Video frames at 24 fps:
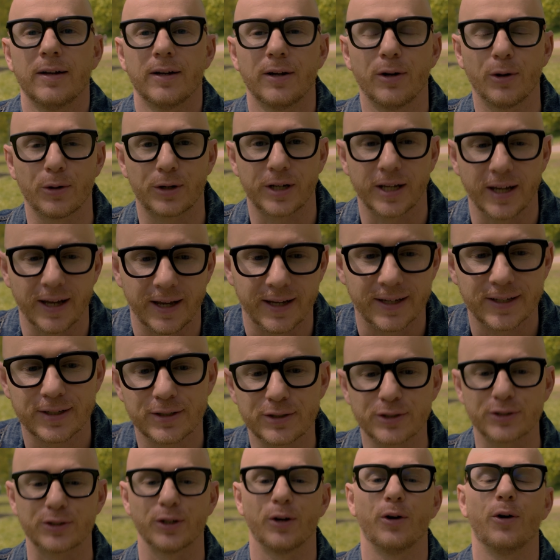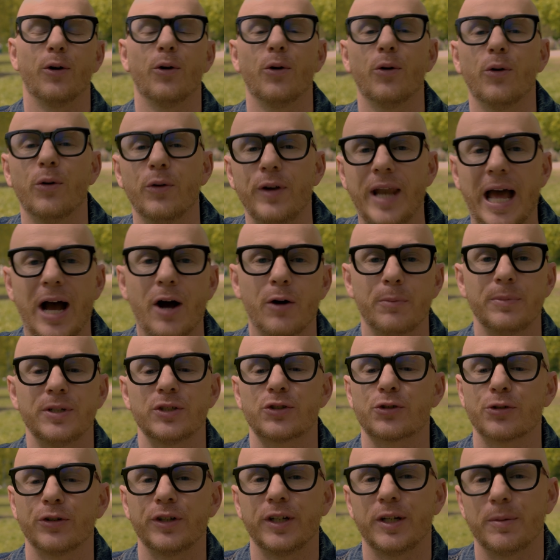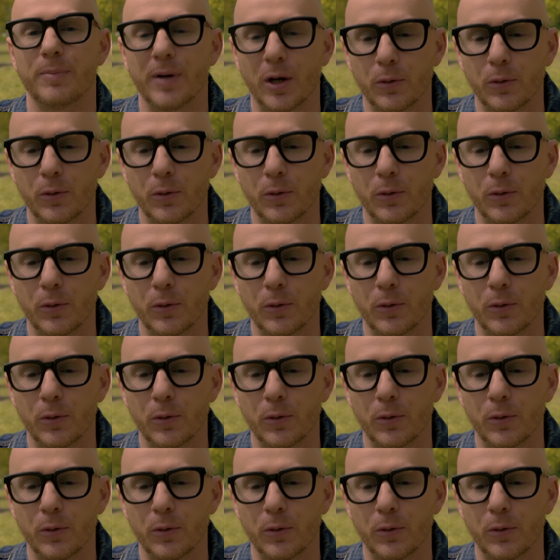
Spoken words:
Okay, so now I'm in Trinity